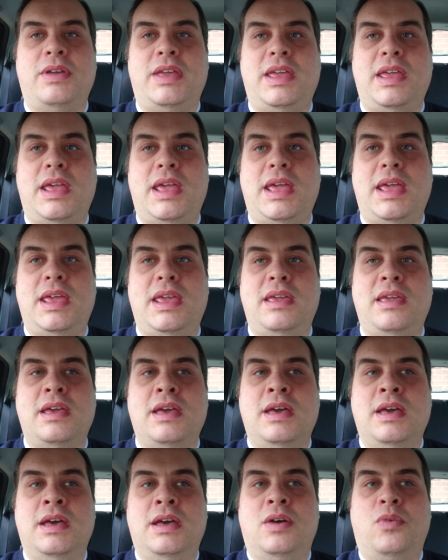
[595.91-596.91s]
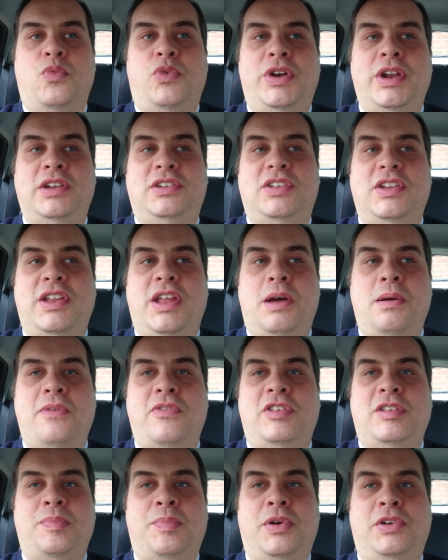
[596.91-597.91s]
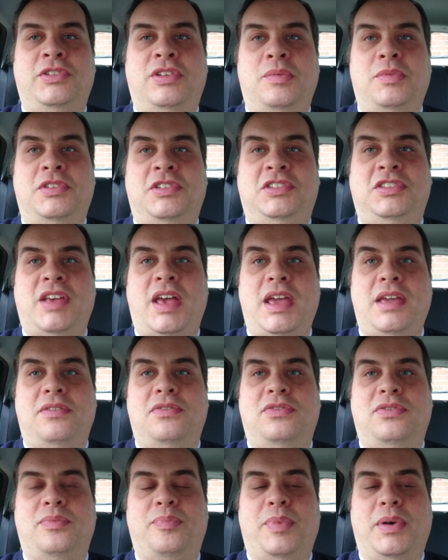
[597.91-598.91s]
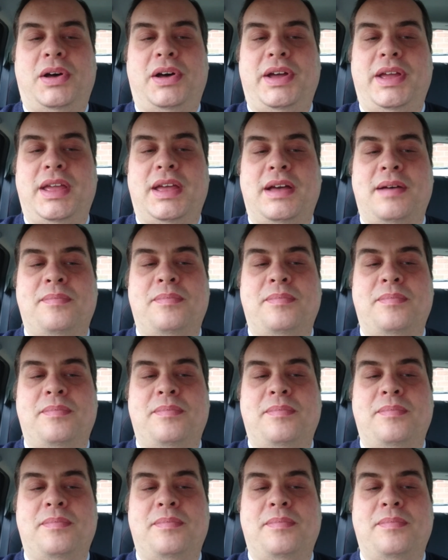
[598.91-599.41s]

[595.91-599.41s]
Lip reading: He wanted to know if his deposit was safe by